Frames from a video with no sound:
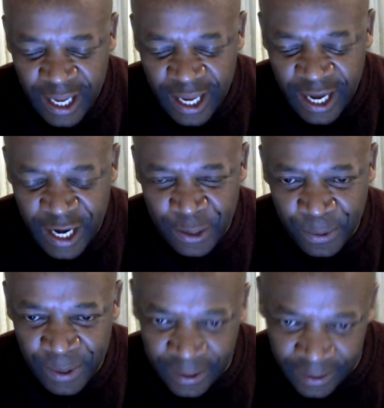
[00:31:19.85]

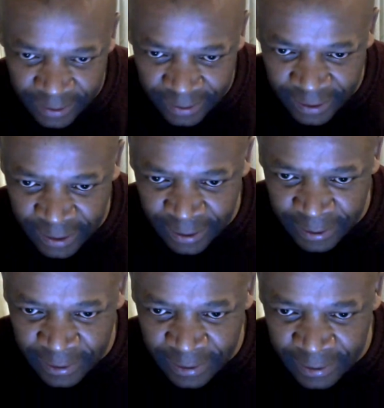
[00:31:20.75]
Anyway,
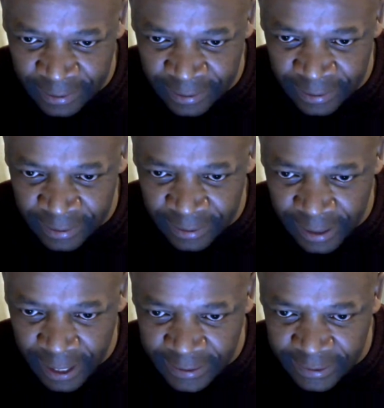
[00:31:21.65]

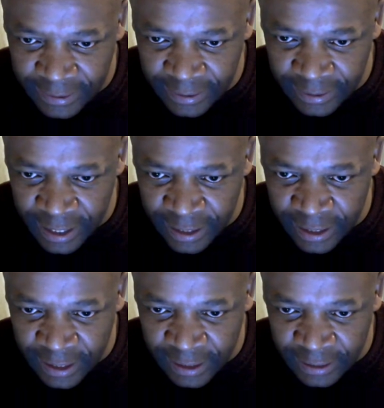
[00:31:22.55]
I see
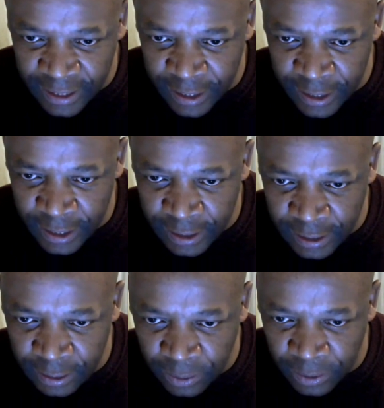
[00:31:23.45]
Diana
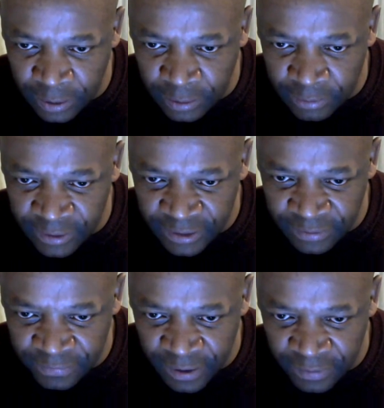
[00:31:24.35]
got in
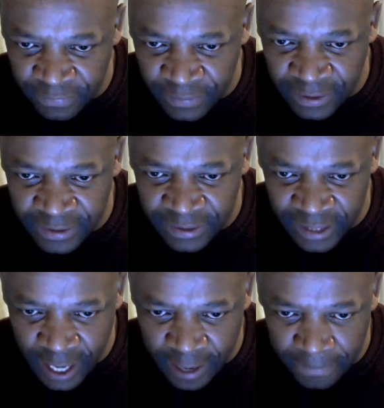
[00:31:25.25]
65. That is
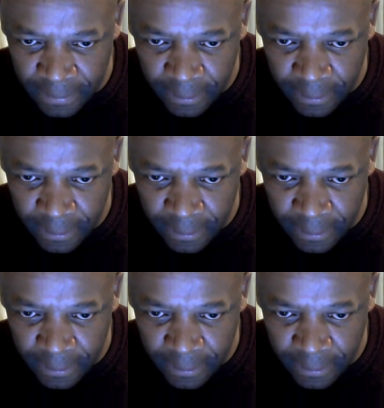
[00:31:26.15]
Skype.